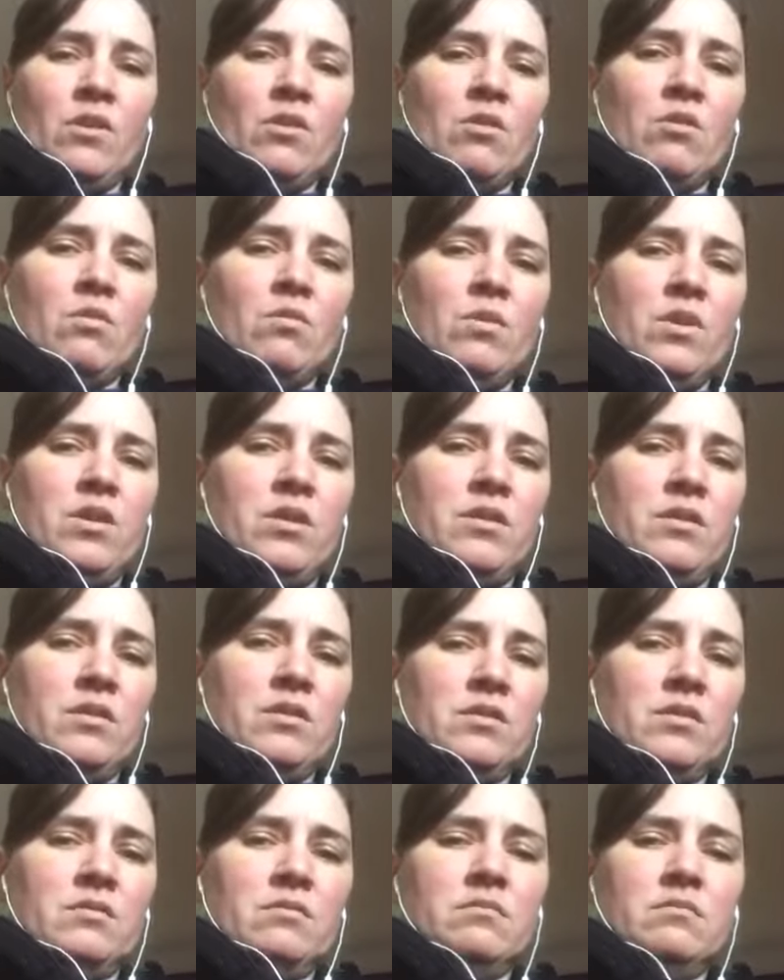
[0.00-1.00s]
with
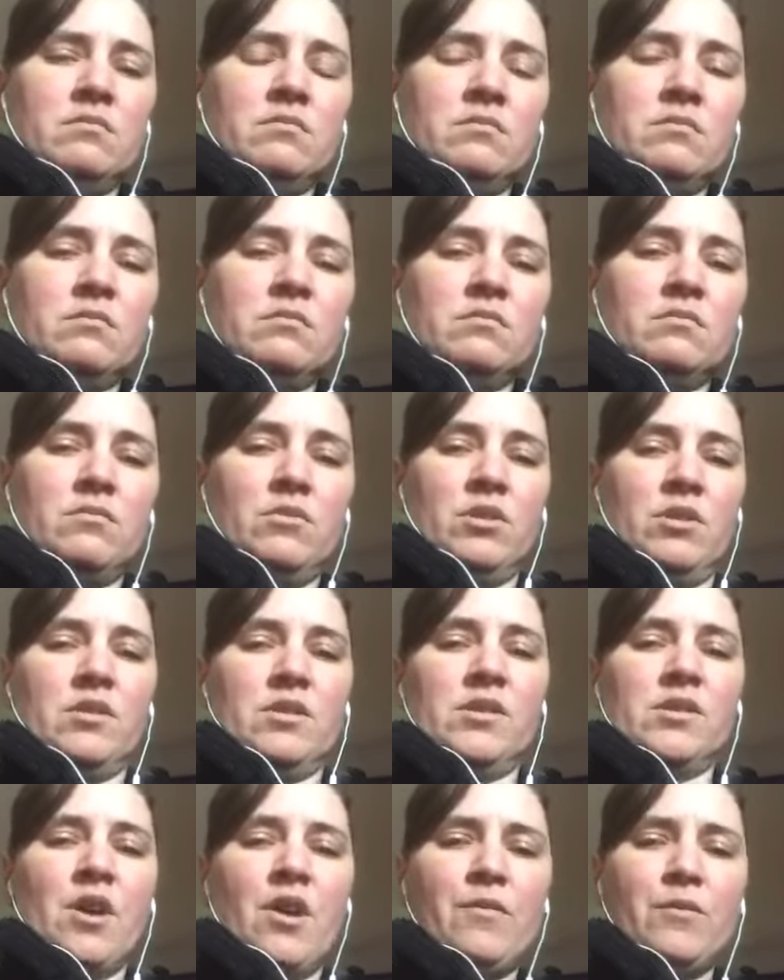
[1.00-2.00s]
the
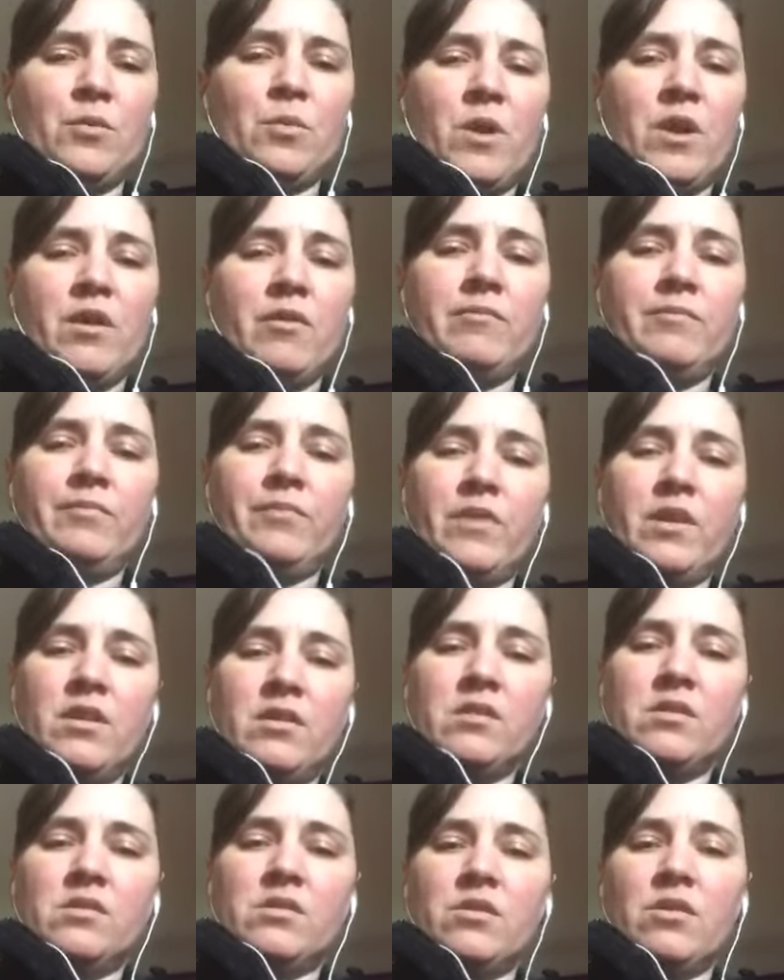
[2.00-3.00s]
software,
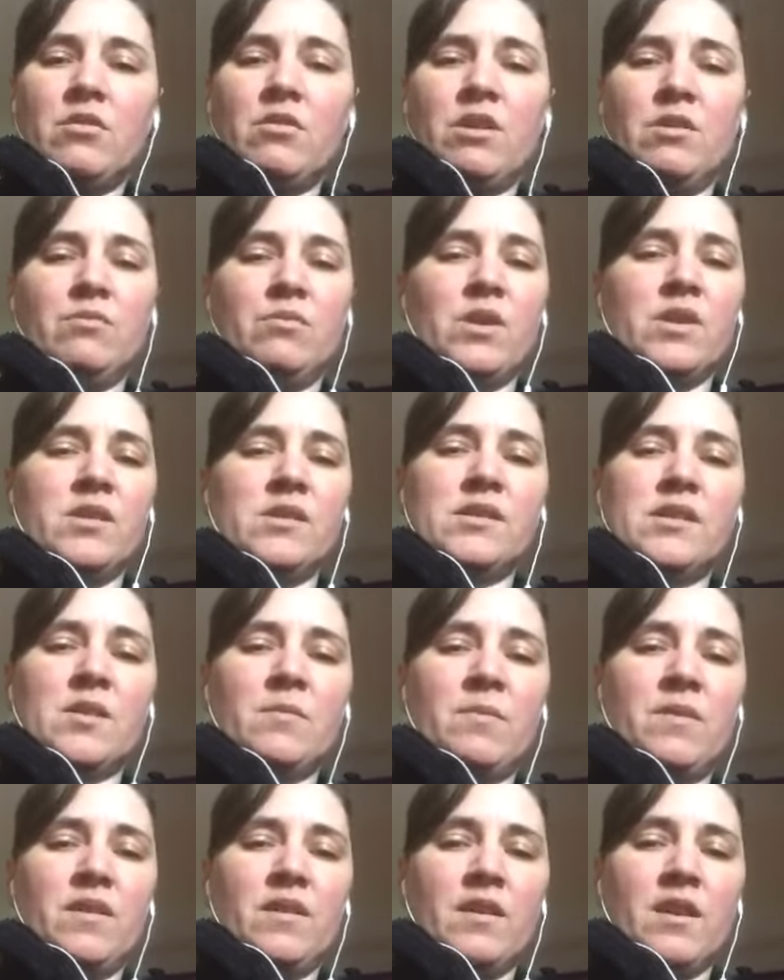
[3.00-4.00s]
and so it wasn't
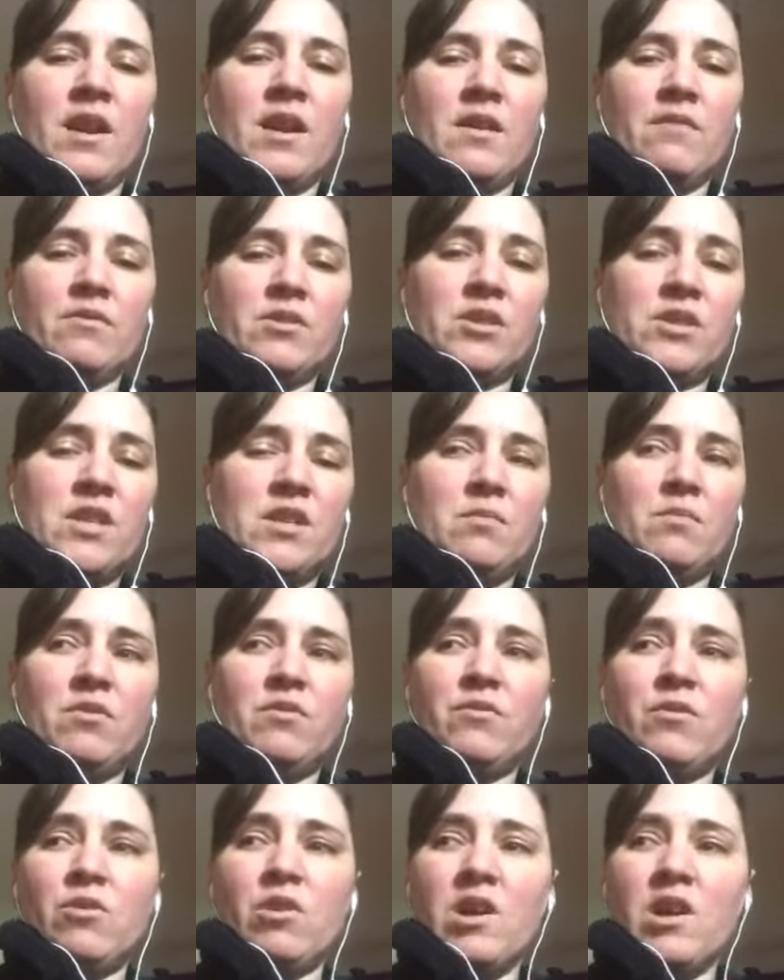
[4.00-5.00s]
something that I'd ever seen
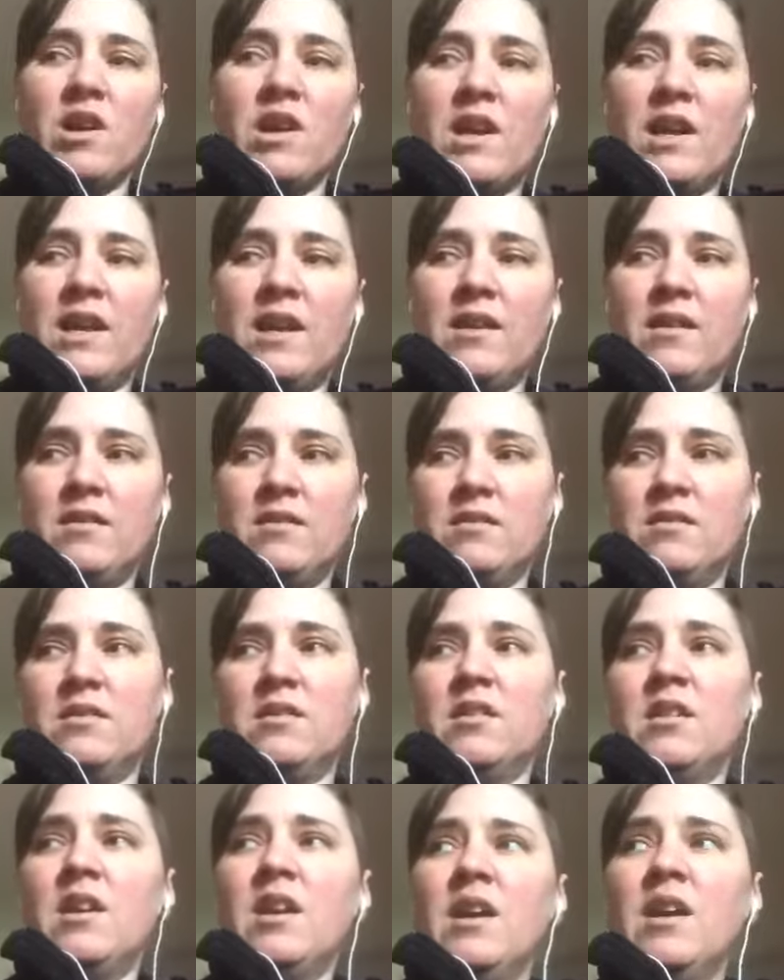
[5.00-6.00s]
before, and
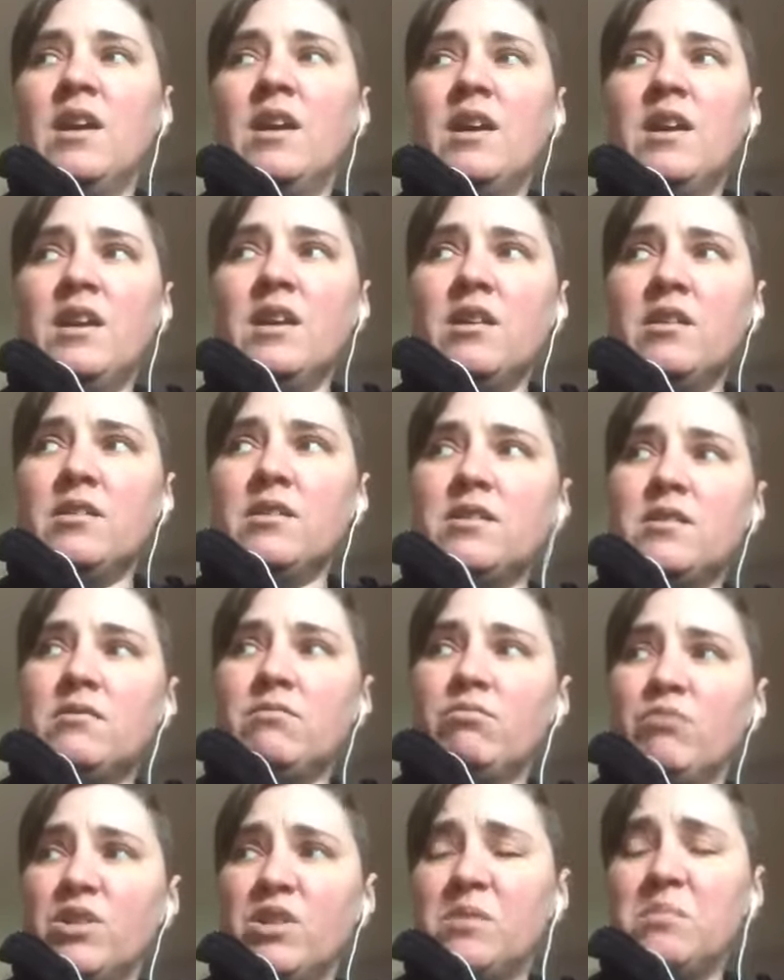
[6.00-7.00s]
it
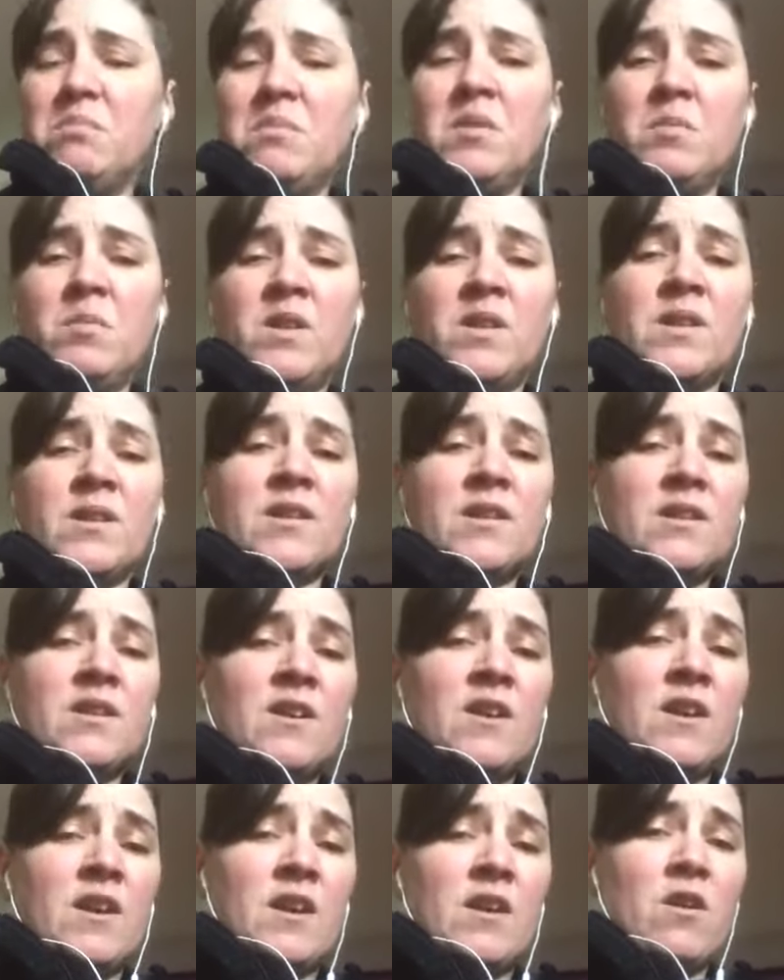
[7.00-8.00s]
was mimicking
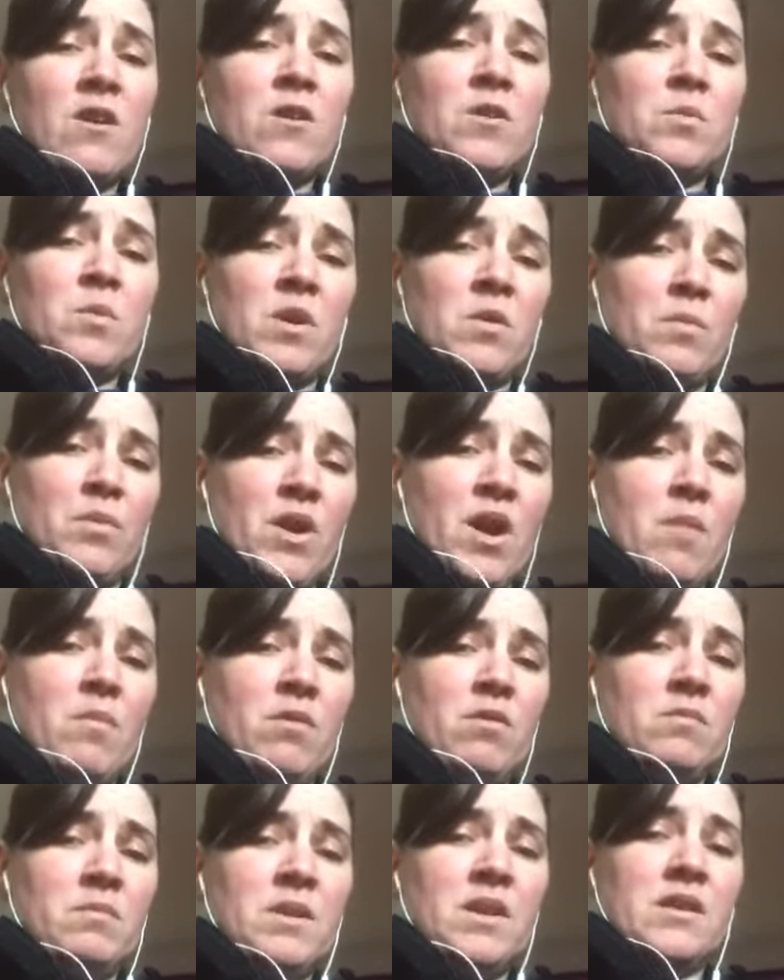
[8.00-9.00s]
a hardware
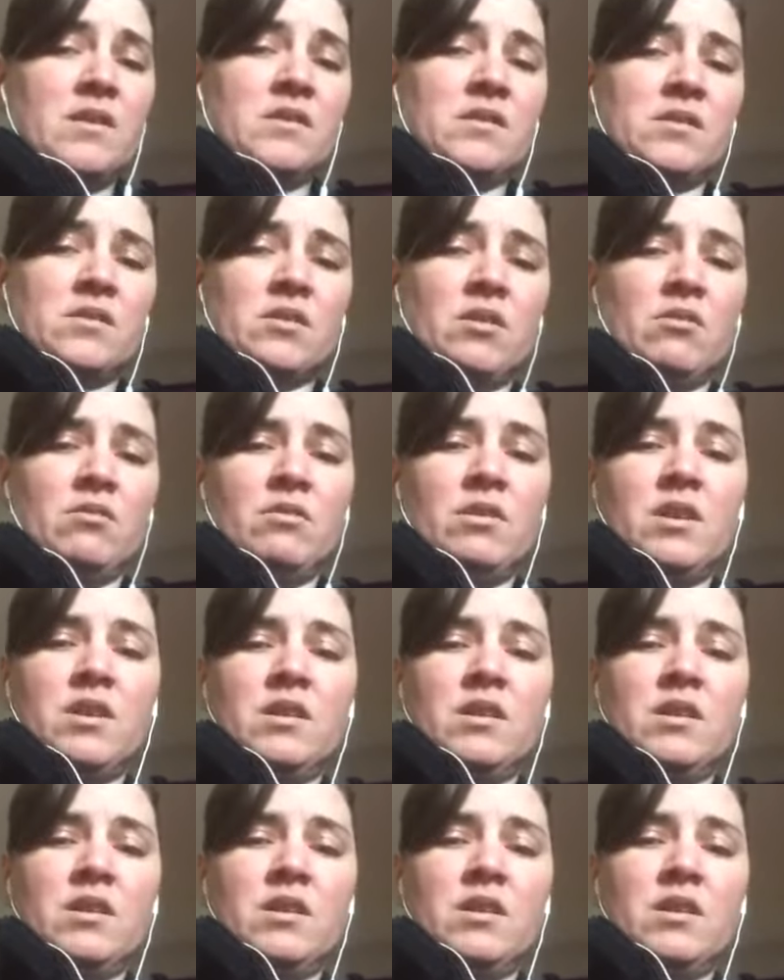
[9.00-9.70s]
problem, and so